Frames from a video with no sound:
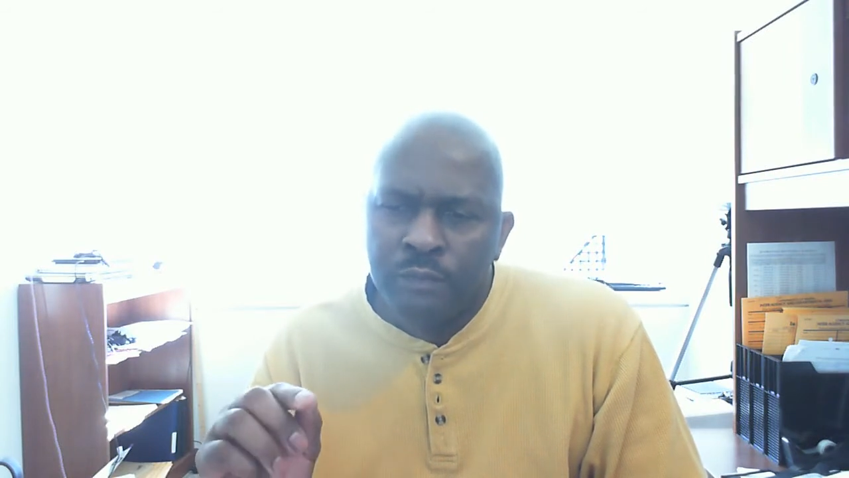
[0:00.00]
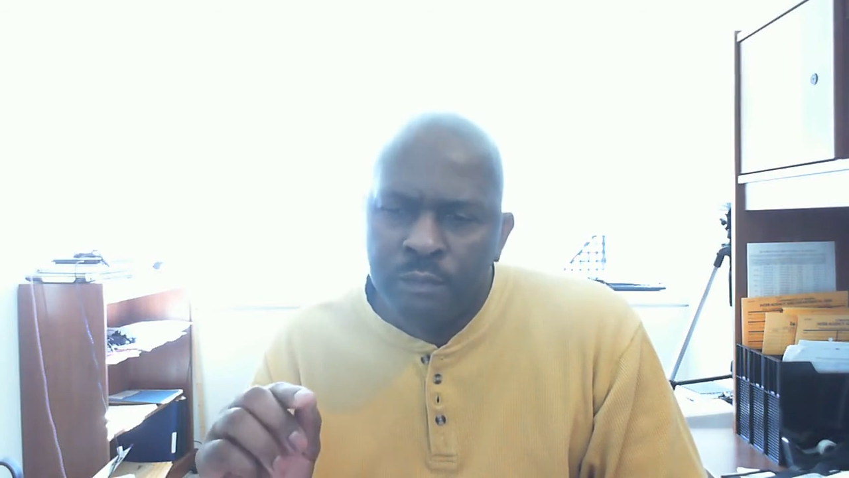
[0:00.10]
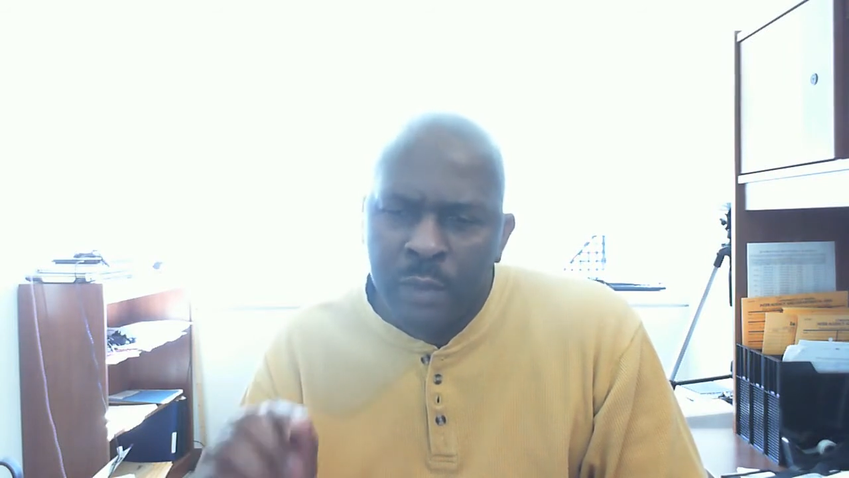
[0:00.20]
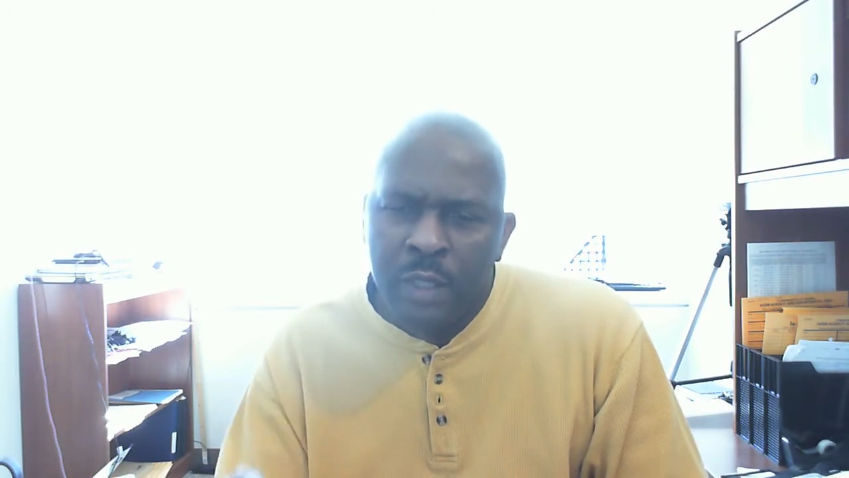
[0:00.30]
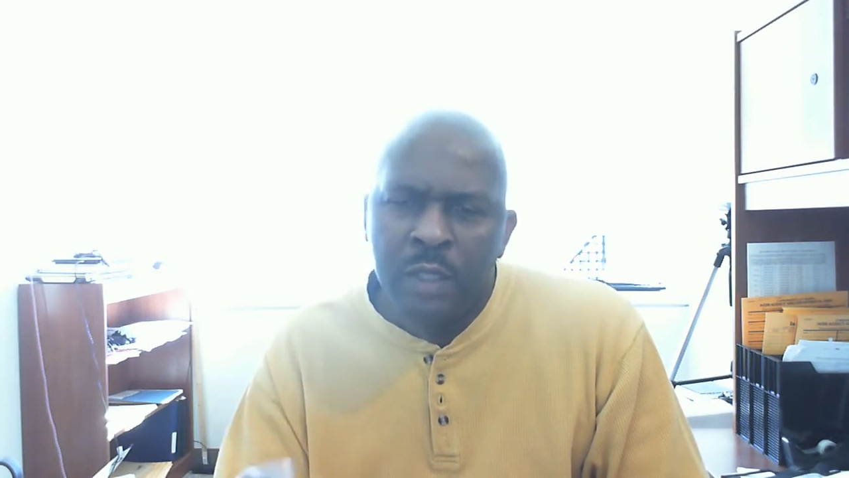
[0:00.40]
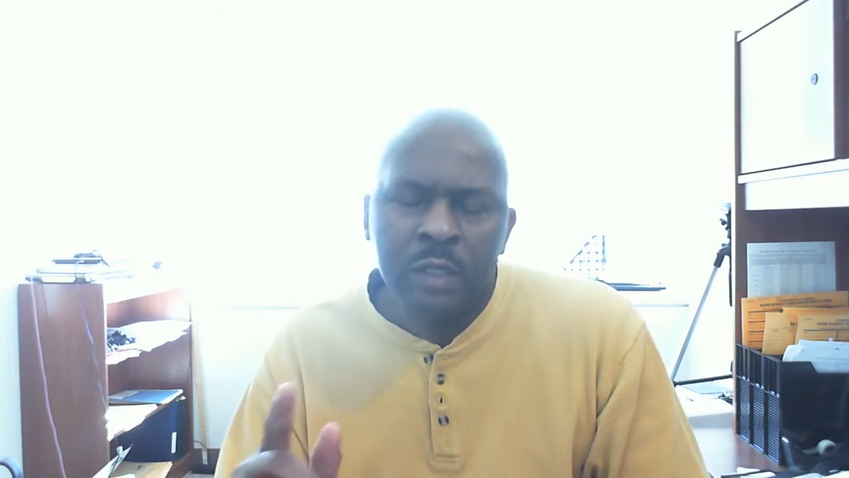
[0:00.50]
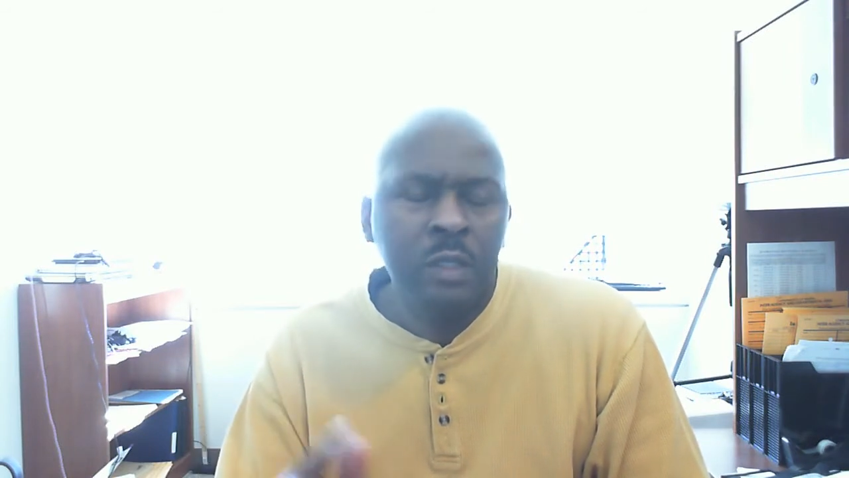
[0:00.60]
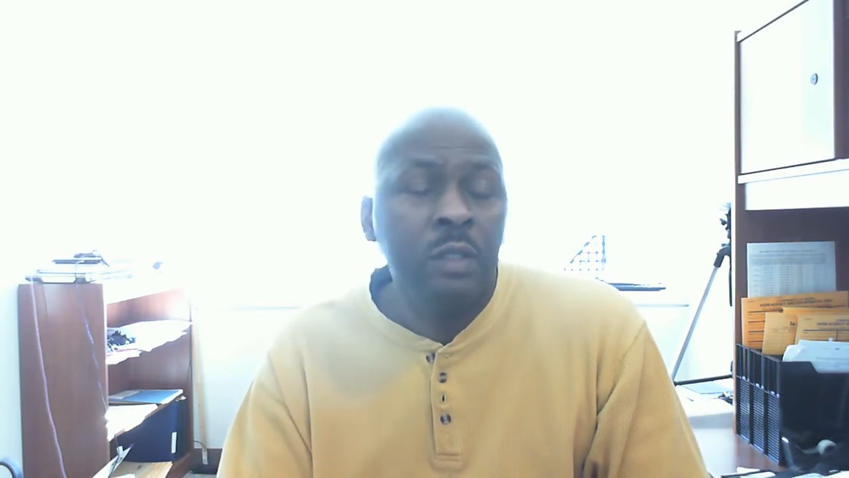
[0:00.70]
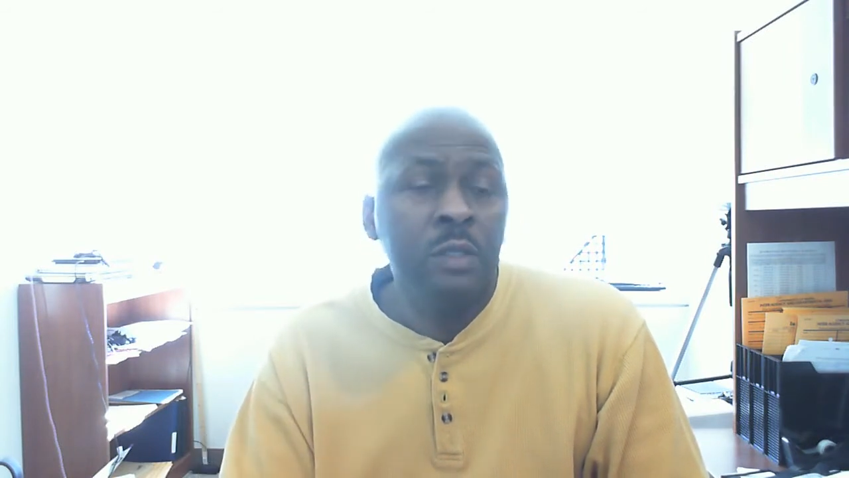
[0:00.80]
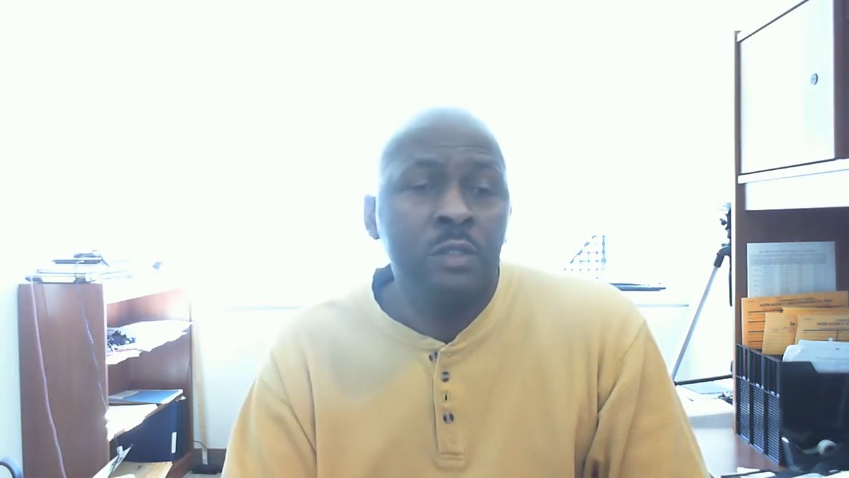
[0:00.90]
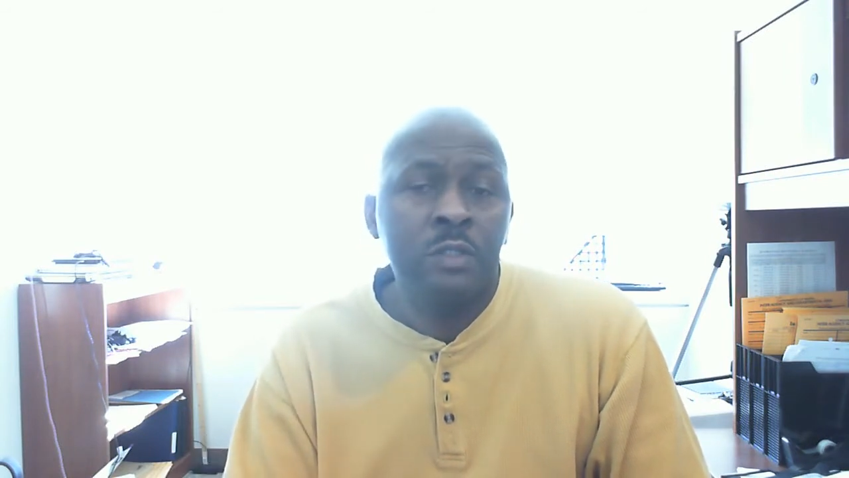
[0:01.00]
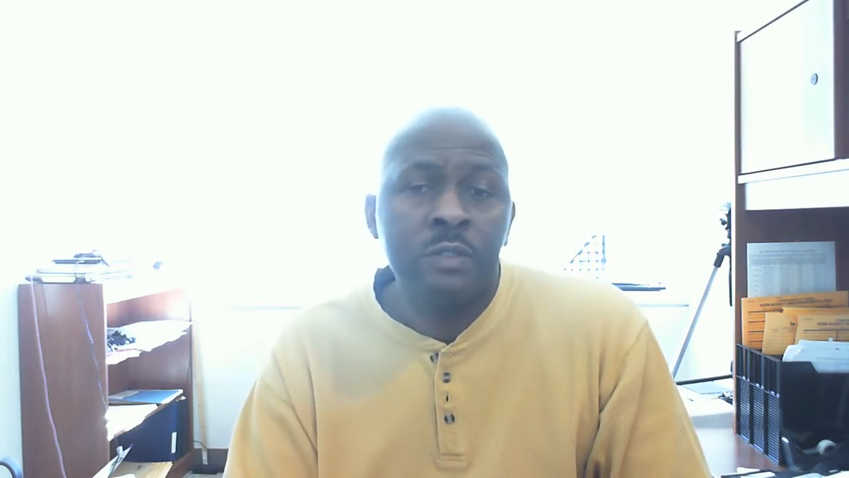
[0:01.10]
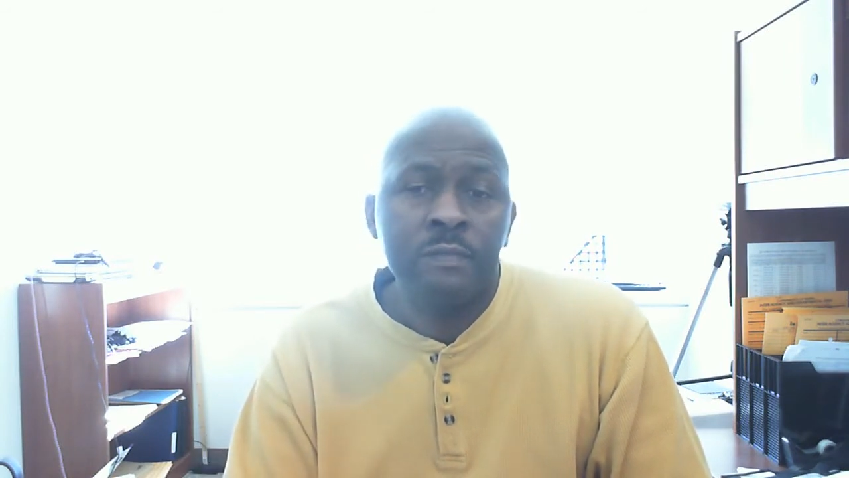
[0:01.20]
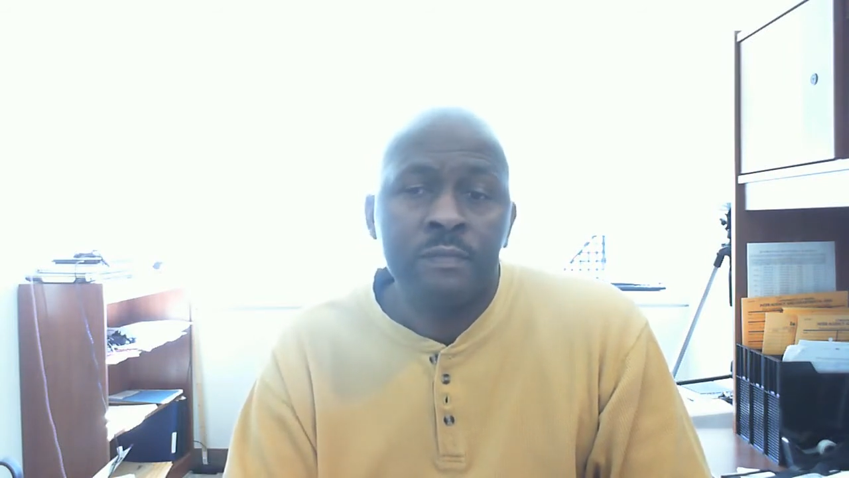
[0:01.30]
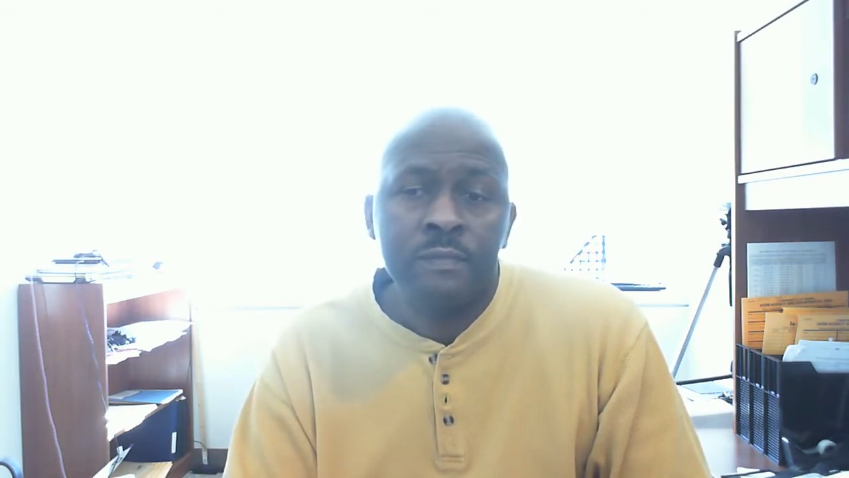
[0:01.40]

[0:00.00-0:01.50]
many goods.